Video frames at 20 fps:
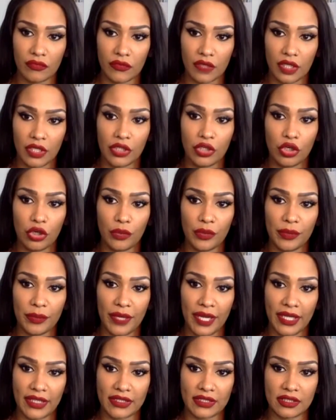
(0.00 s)
And he's going to be
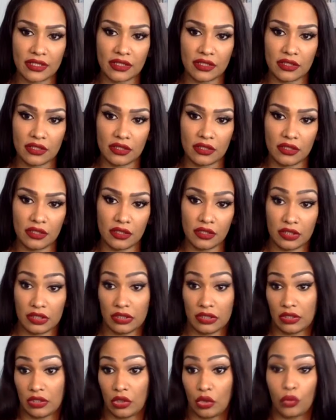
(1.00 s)
back to
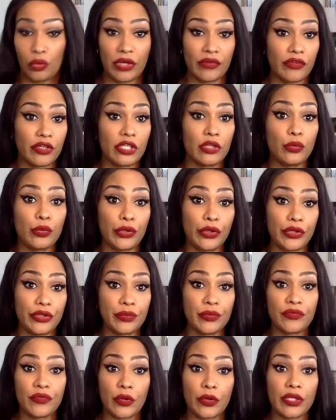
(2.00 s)
whoever he was
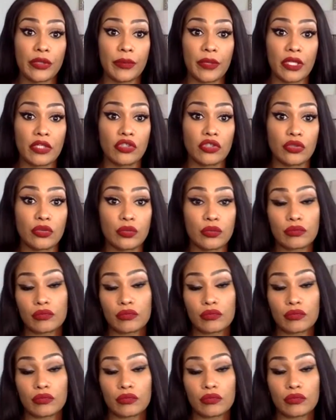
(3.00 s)
before he met you.